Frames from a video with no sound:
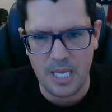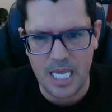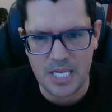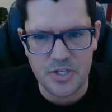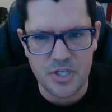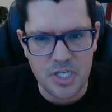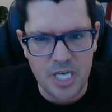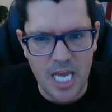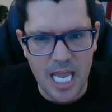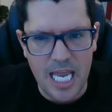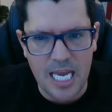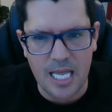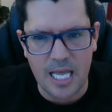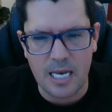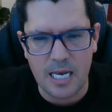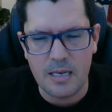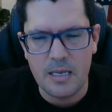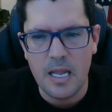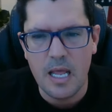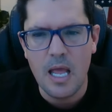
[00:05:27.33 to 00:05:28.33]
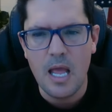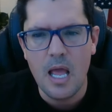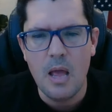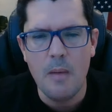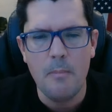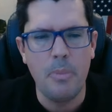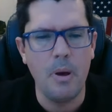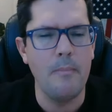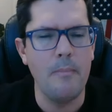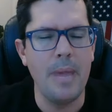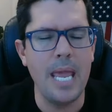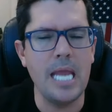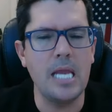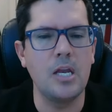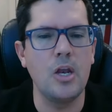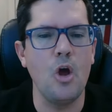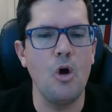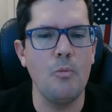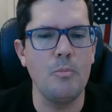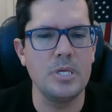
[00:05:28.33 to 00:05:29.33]
He stated, "But make
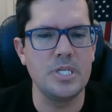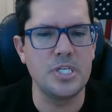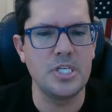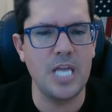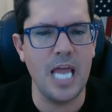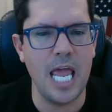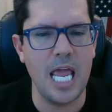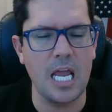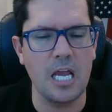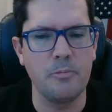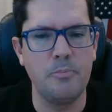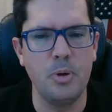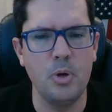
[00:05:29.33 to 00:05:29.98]
no mistake,